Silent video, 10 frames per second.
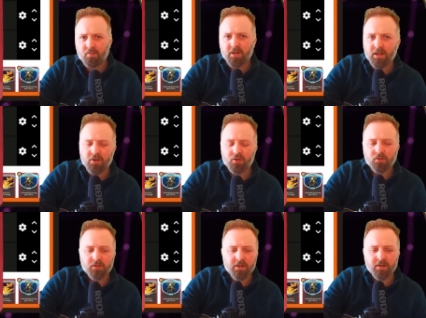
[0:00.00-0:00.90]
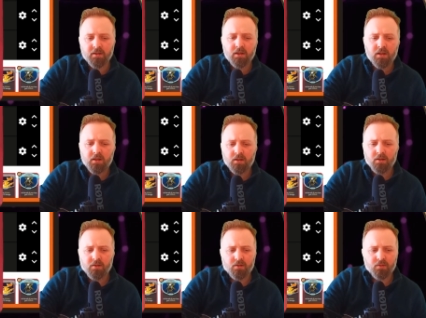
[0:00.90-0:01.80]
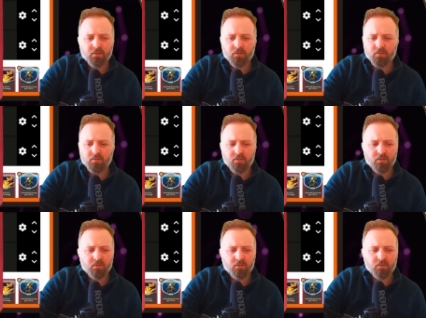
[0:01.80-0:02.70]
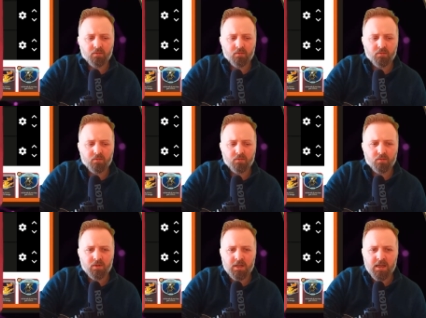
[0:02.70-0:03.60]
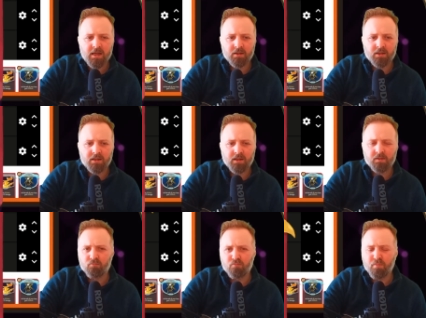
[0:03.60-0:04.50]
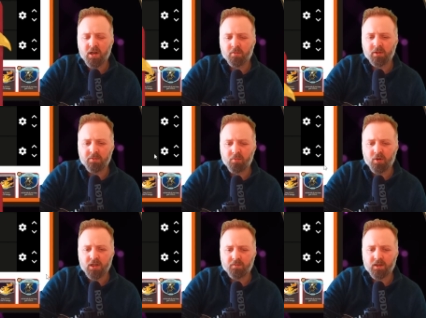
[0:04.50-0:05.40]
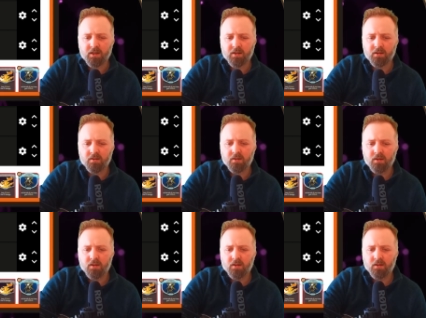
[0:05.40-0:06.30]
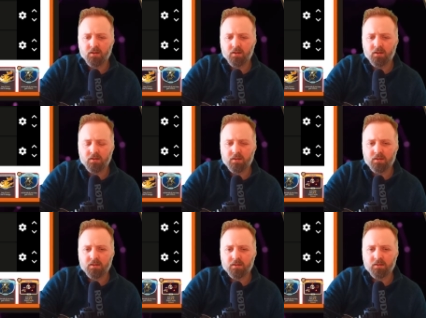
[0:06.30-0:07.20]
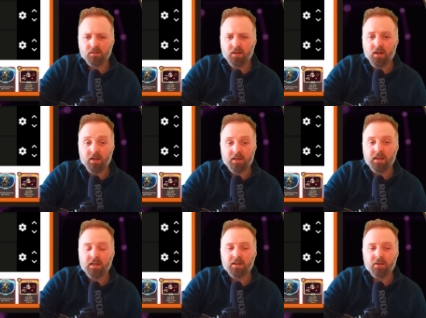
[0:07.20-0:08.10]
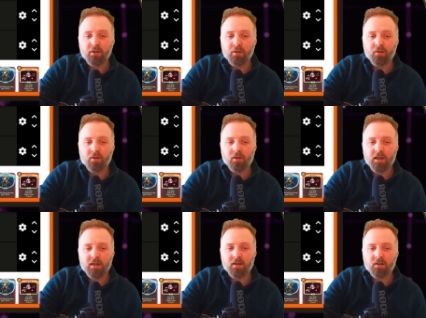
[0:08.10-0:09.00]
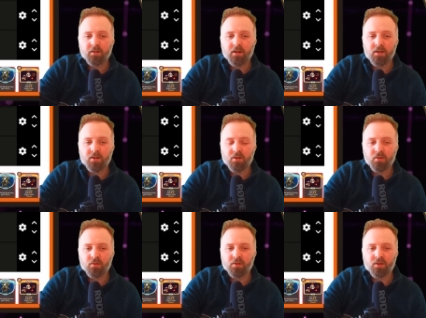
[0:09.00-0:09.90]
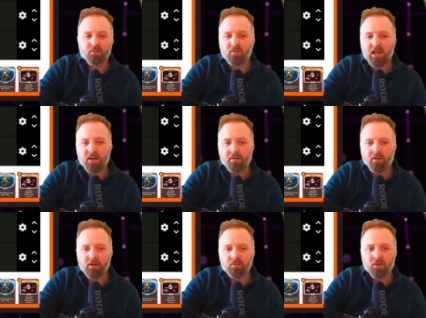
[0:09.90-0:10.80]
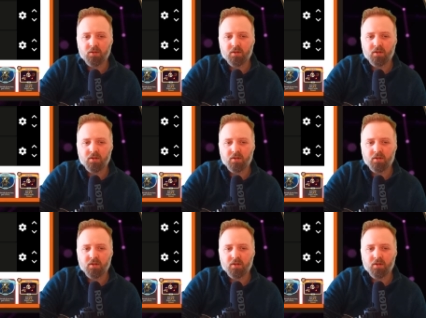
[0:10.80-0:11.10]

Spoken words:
potential there. So yeah, definitely pick up a Limit Break if you can. And again, another great card that has exhaust, gain 30 block.